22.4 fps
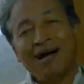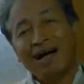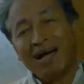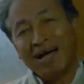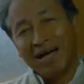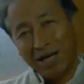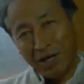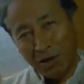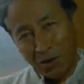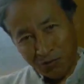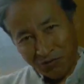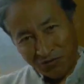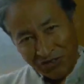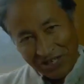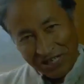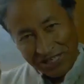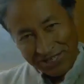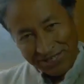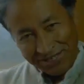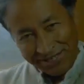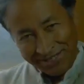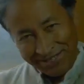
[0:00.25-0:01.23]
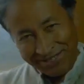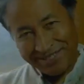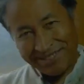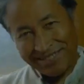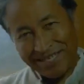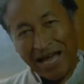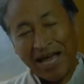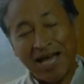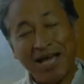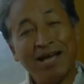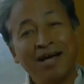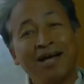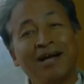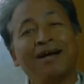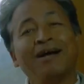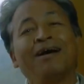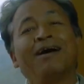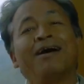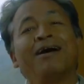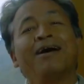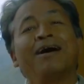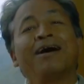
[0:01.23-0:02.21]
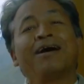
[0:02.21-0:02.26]
Hello friends,
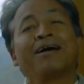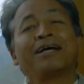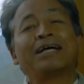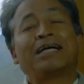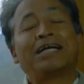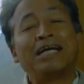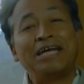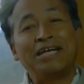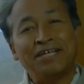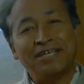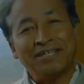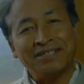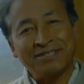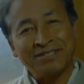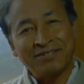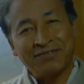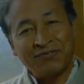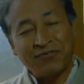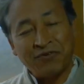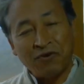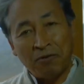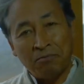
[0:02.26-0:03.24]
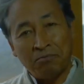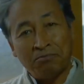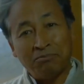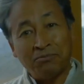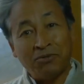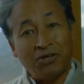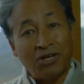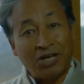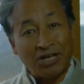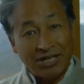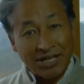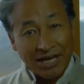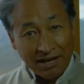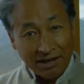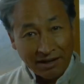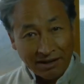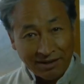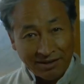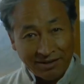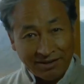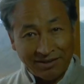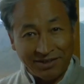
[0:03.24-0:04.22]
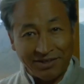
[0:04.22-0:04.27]
greetings from
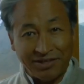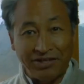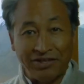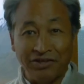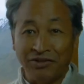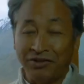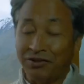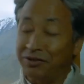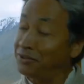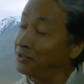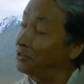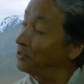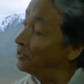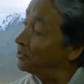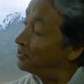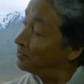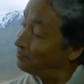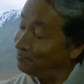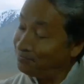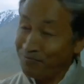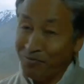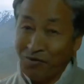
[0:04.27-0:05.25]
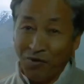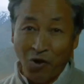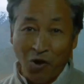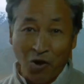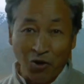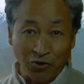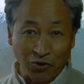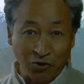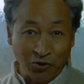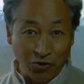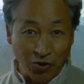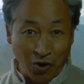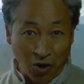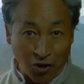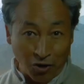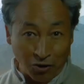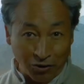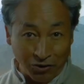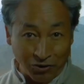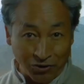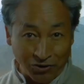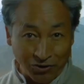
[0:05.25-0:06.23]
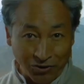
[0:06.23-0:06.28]
Ladakh in the
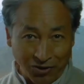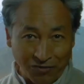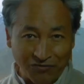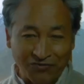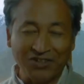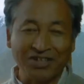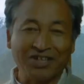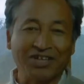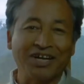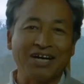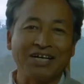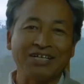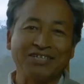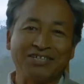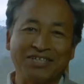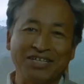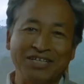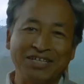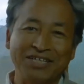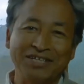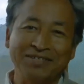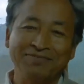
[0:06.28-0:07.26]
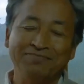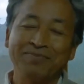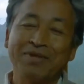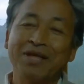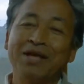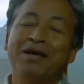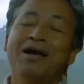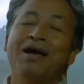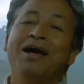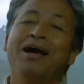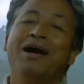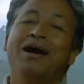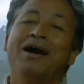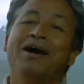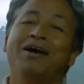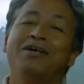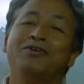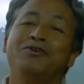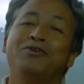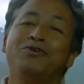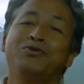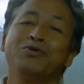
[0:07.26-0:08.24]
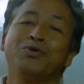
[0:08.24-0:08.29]
north of the country
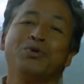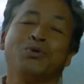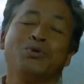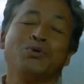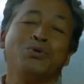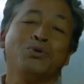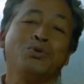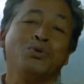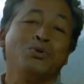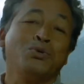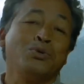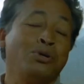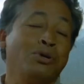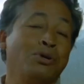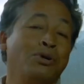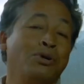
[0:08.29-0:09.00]
to